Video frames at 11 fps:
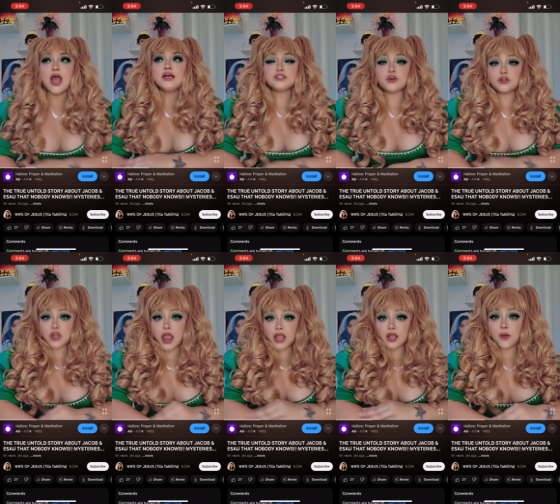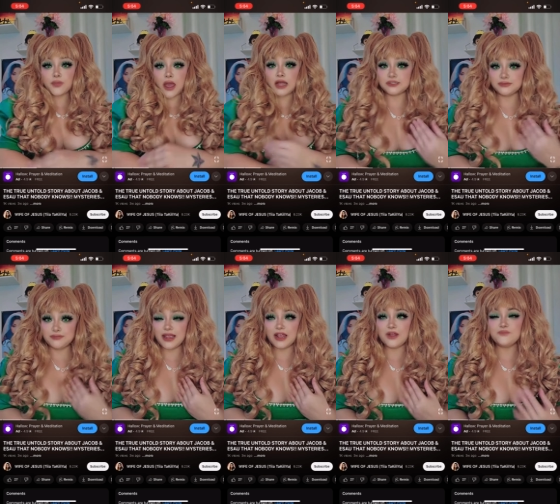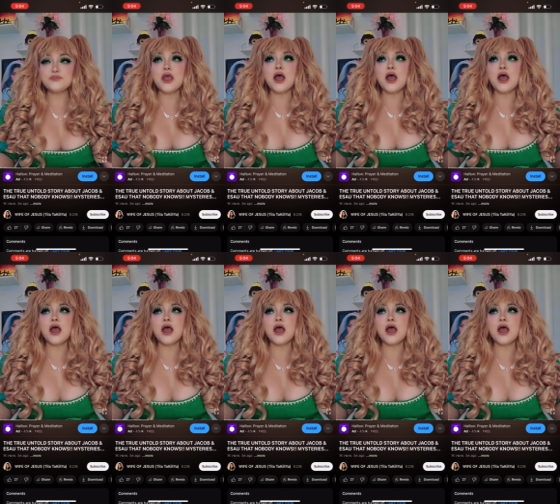So Jacob, that's me.